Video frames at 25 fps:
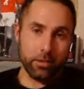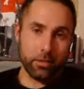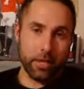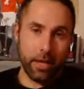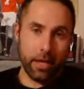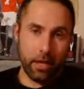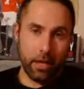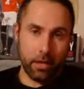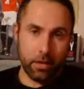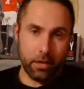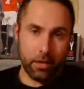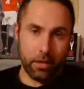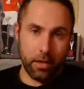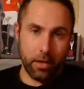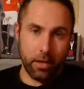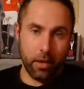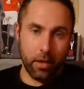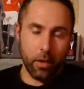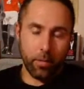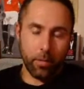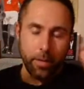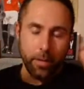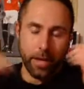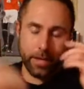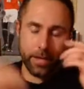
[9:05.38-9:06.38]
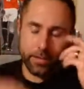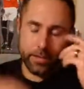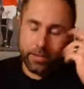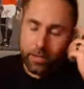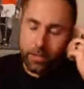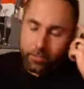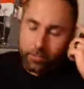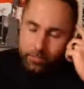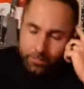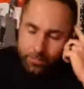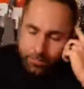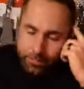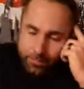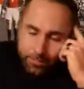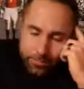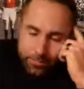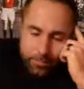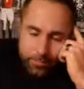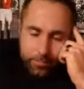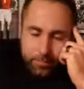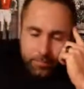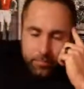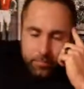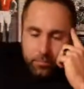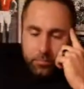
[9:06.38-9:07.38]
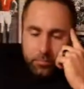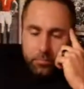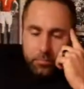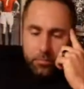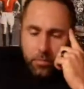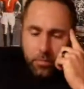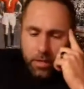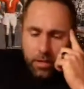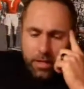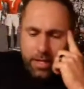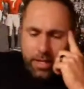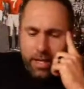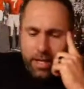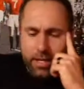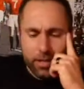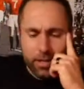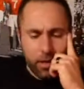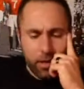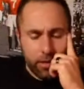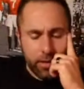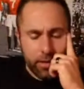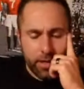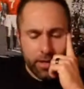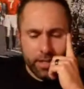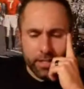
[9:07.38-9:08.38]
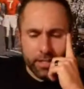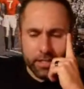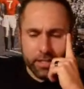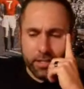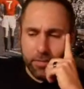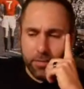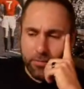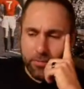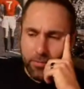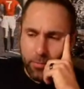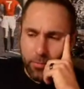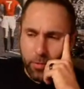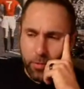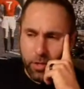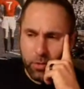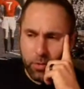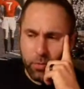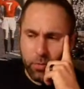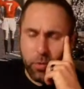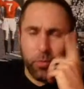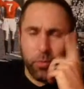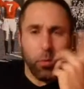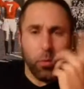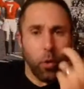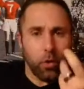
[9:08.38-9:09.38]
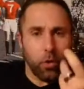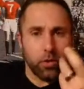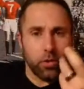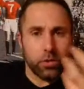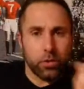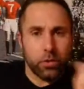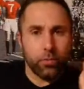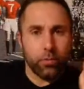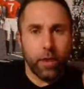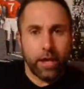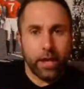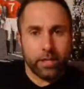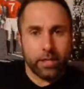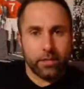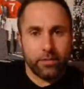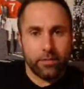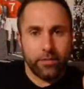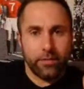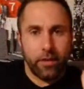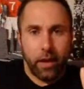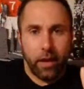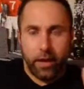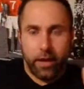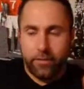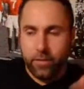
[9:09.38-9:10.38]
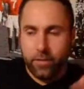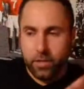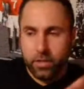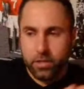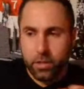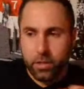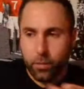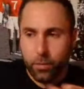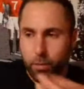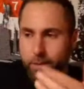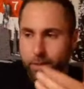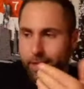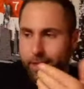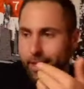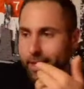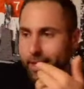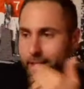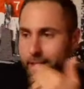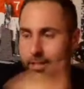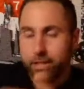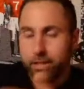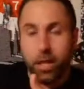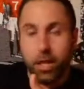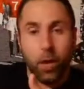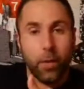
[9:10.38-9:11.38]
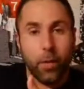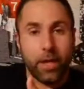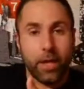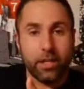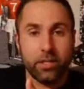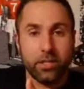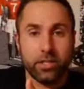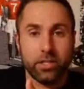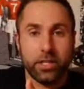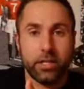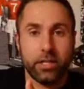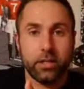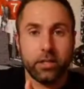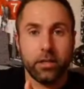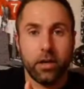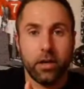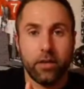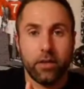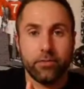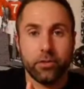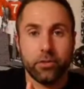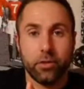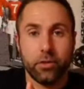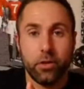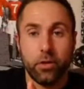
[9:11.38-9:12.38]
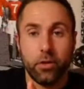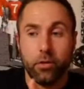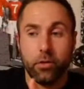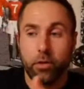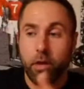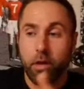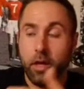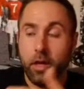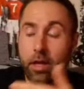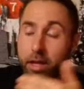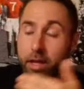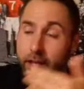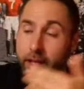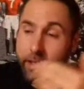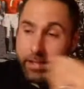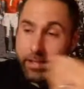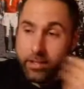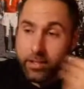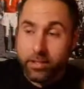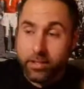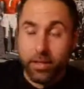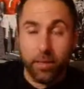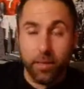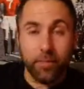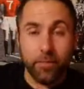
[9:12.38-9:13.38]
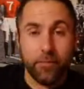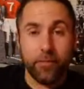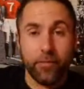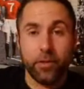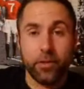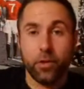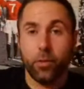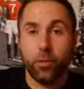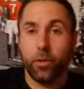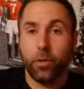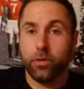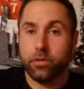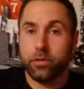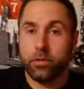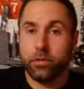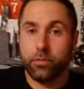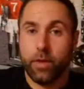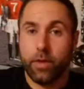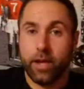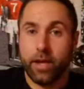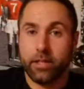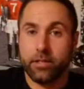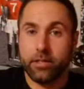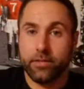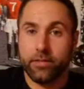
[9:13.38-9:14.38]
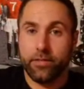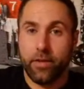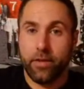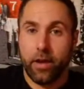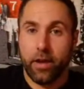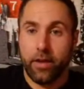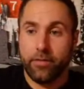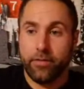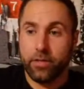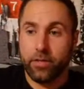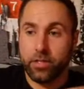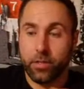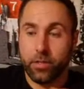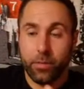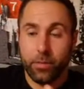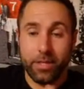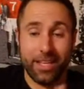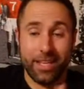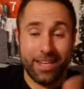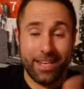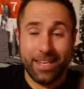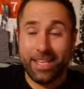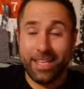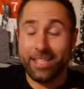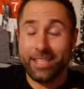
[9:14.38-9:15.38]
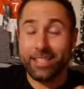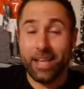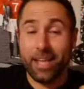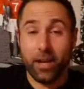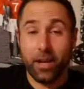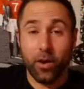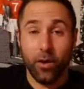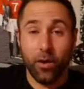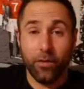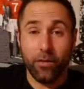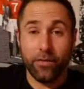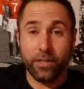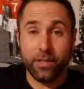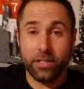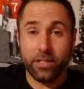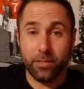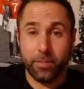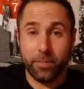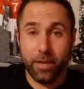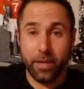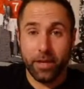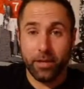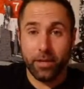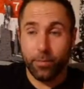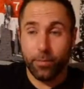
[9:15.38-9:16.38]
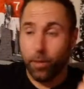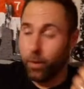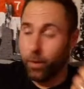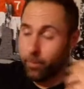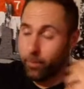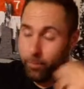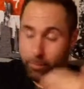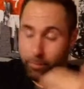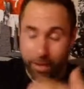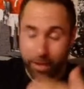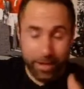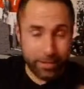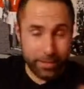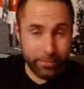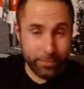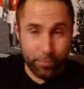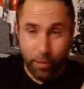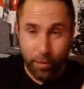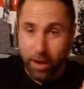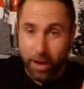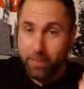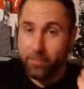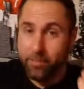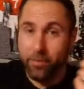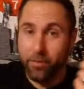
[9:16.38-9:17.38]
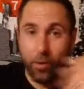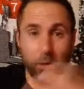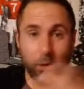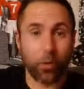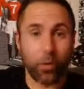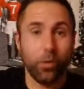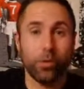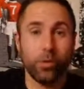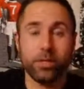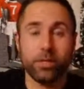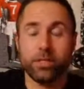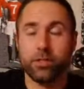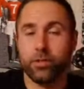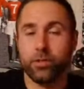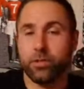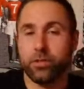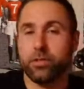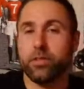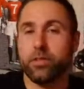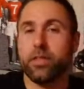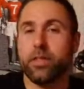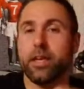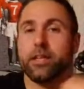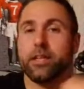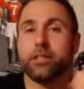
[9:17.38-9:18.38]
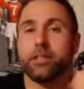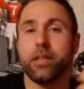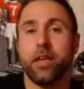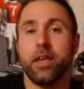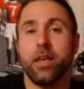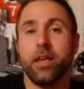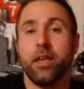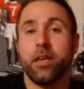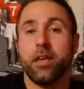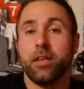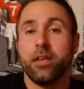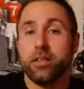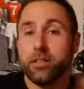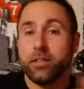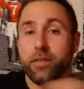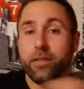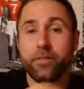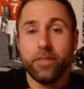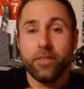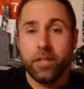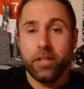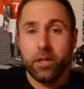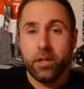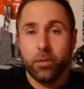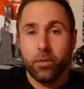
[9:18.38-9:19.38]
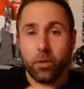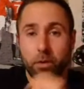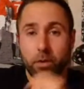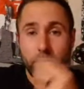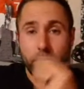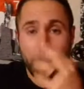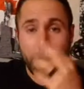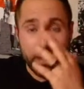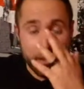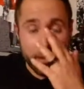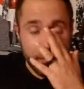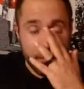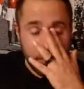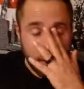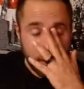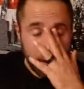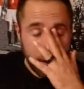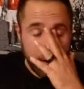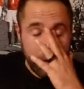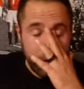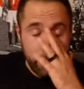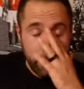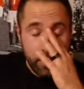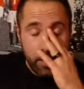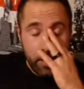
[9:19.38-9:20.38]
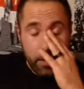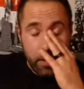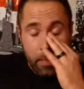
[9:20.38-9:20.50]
used to get, I hold my hands up. Then it's something which we want to rectify. If you're someone that gets low energy in the afternoon, it's something you want to rectify. If you're someone that needs that coffee to pick them up, gets brain fog, all these sorts of things, something that you want to rectify.